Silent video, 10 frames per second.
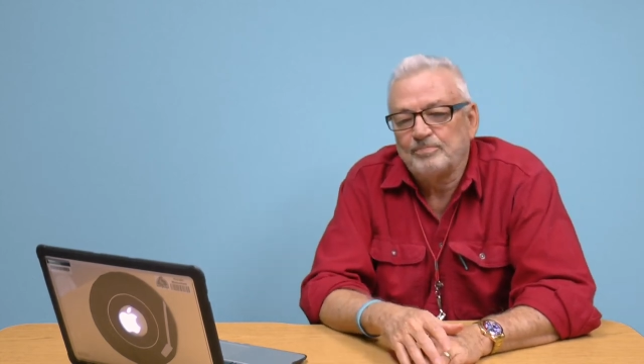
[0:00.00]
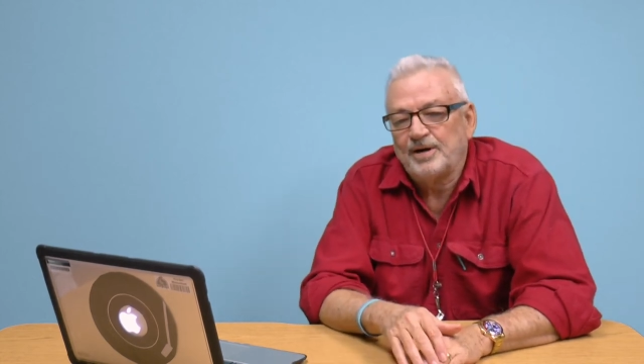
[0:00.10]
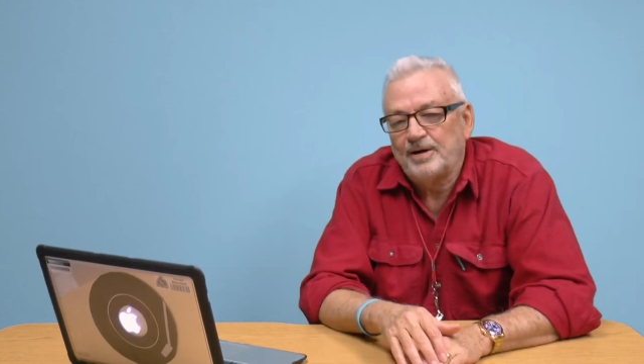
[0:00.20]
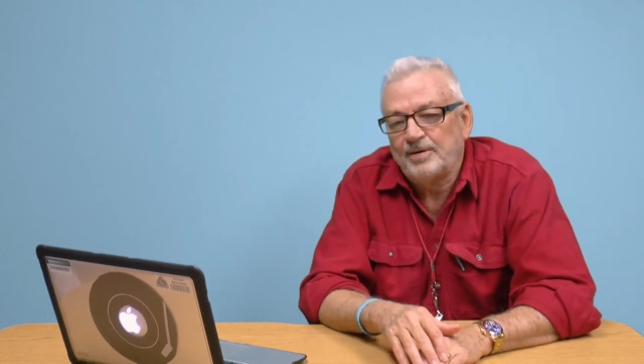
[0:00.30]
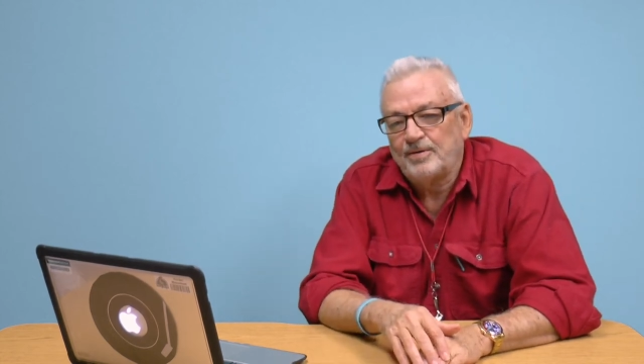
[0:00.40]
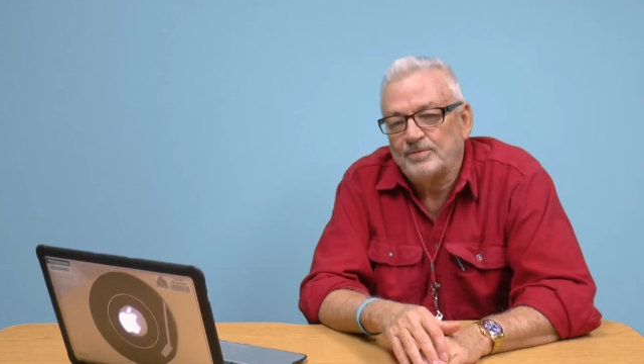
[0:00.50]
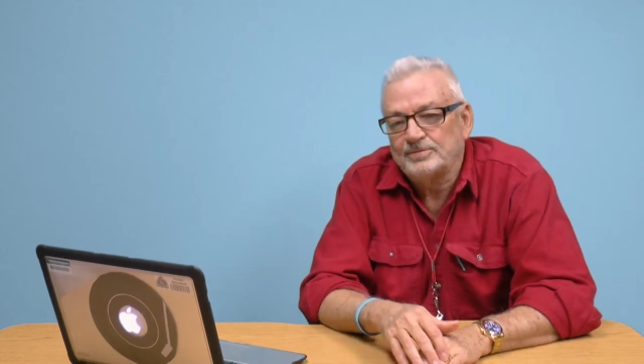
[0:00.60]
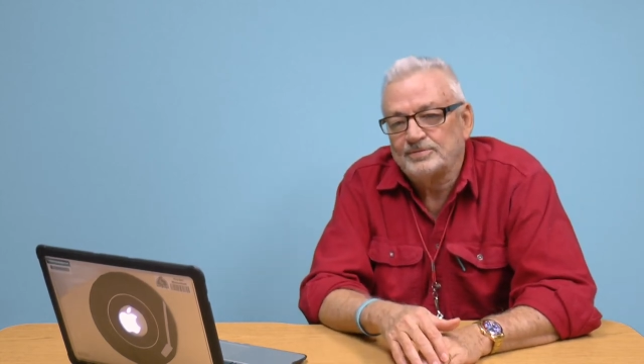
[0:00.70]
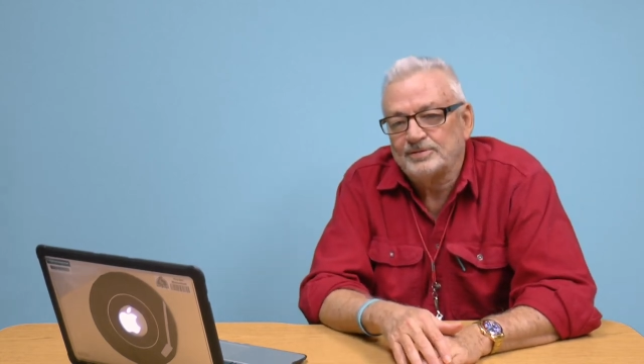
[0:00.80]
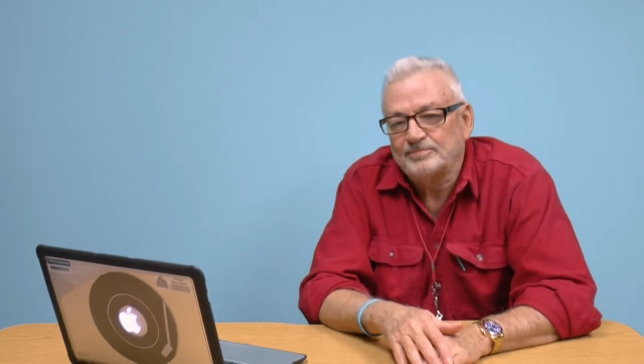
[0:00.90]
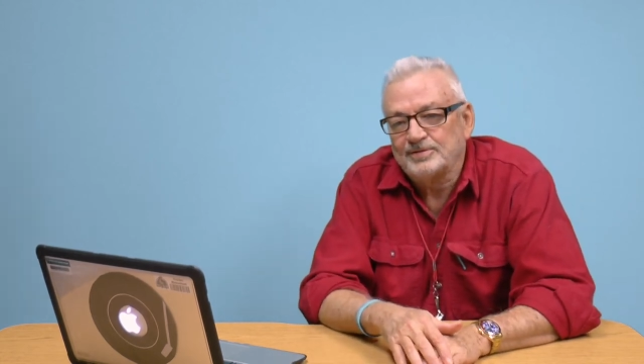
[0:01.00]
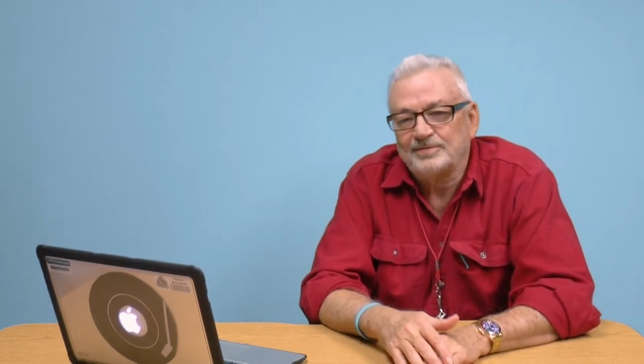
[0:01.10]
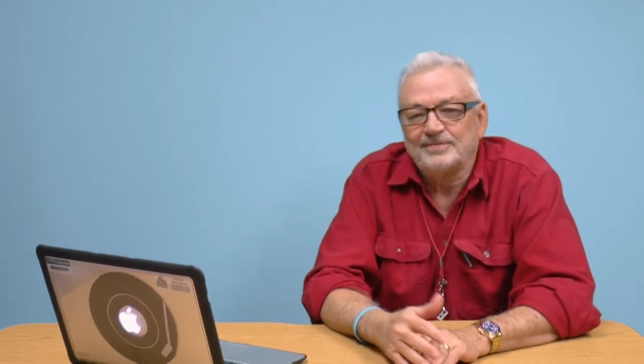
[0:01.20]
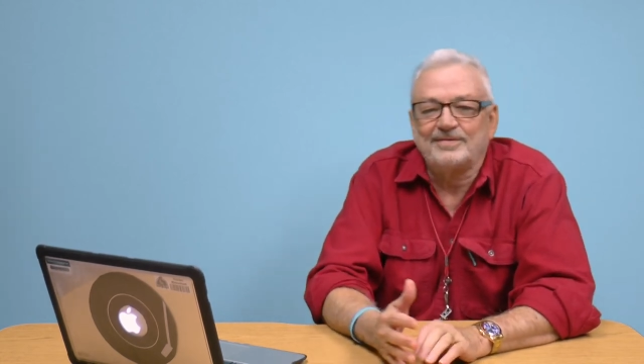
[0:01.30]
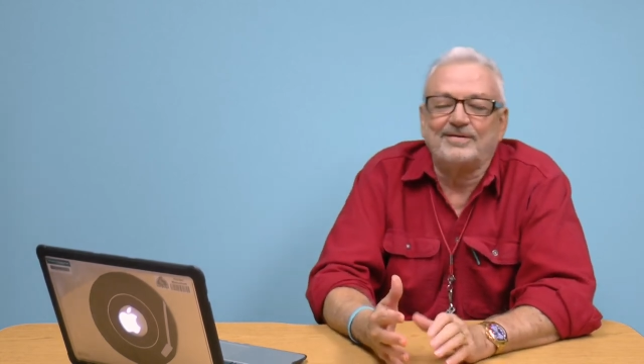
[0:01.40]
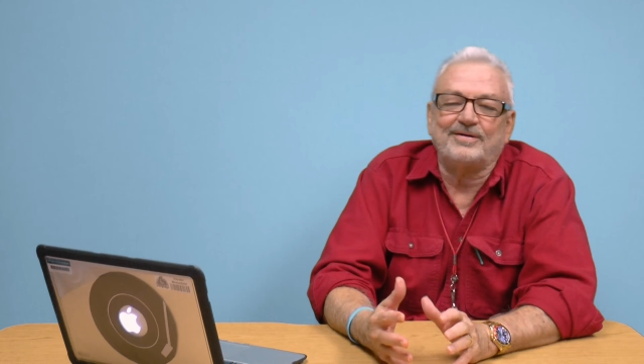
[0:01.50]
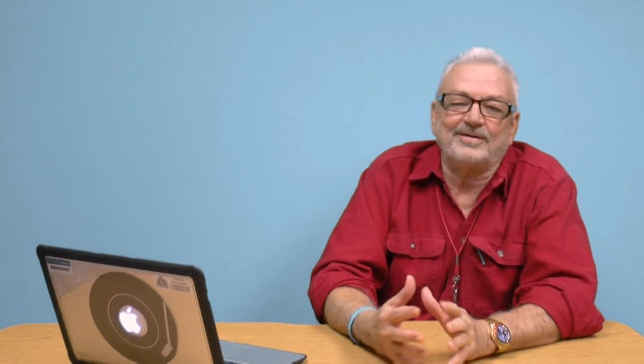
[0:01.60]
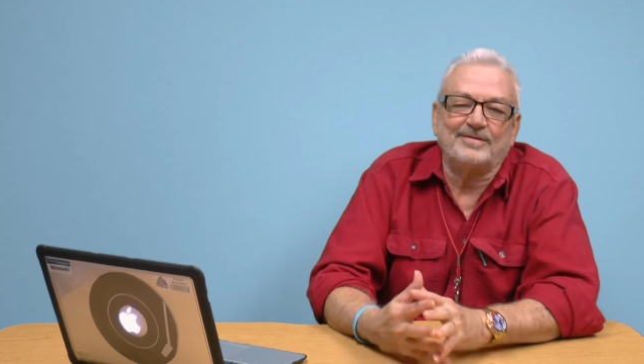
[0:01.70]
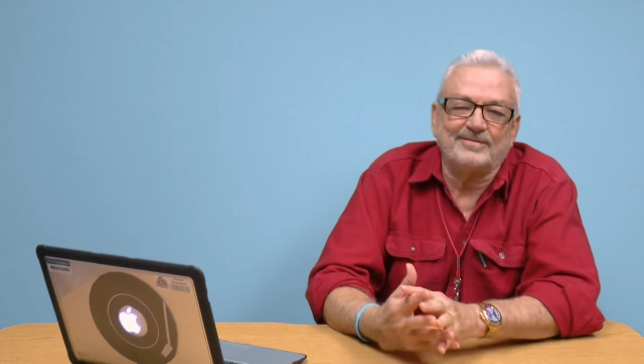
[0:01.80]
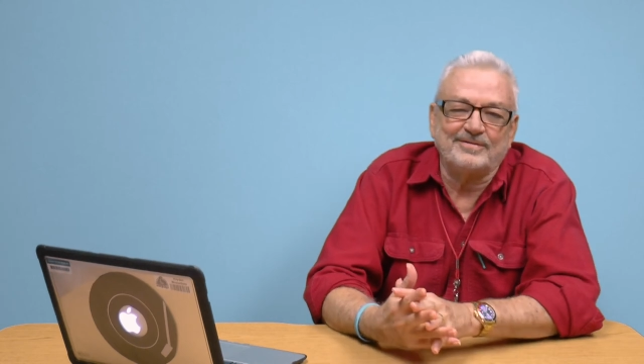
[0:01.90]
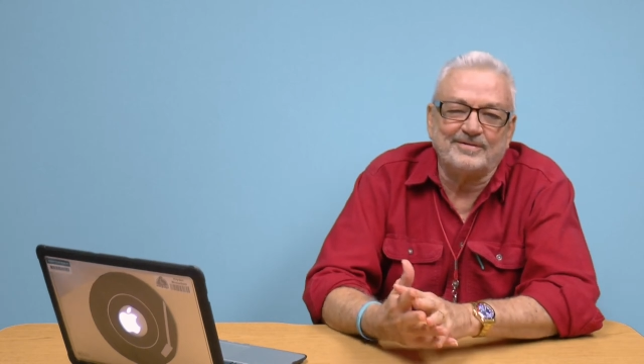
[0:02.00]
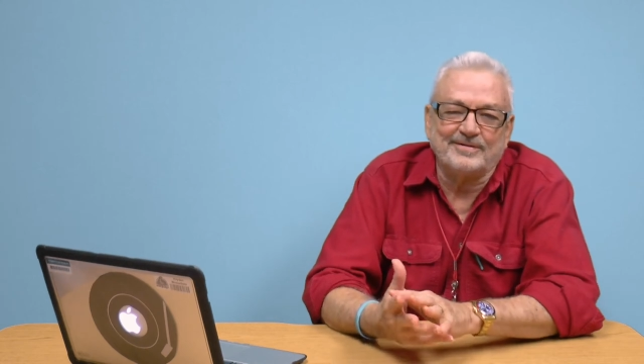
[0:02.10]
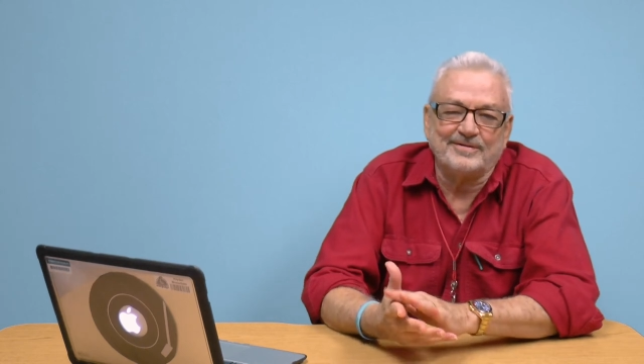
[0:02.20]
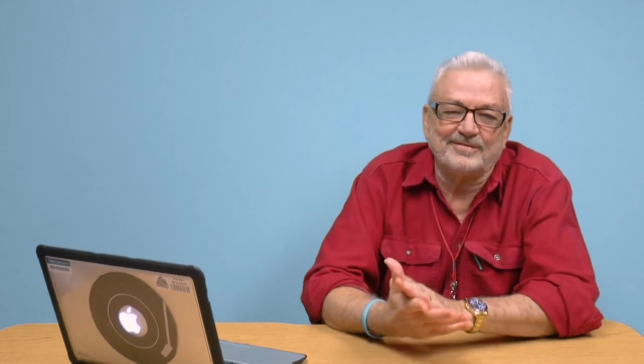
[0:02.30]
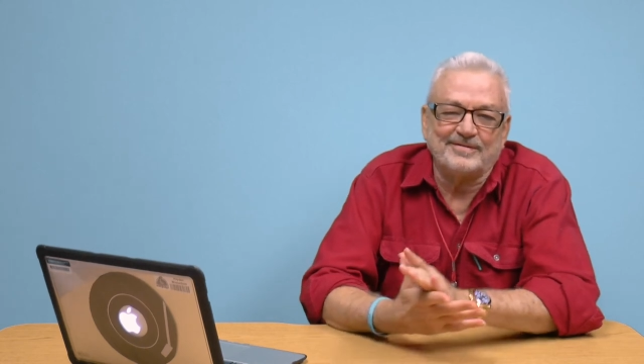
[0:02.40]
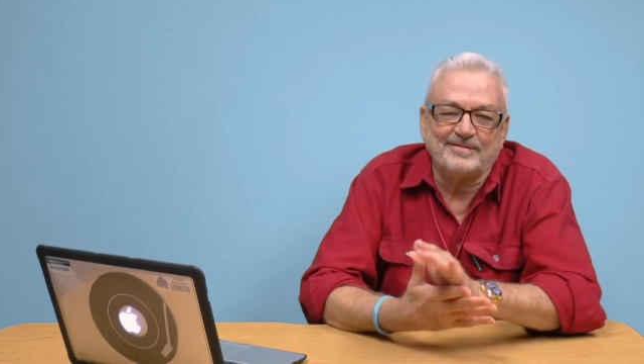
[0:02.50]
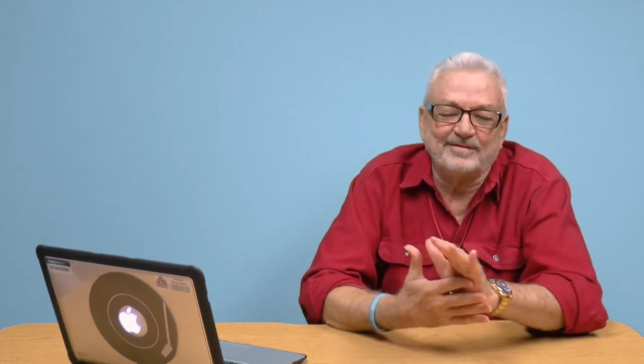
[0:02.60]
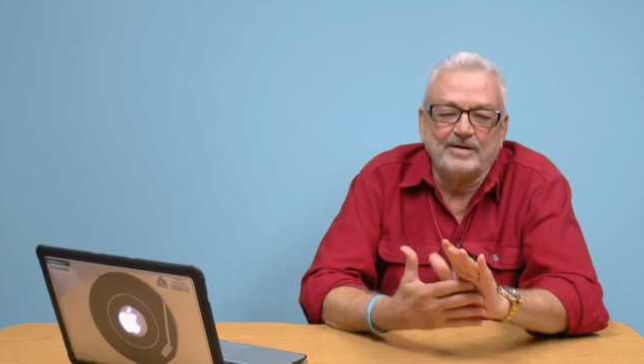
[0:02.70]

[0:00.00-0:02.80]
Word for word: of pears or something and uh,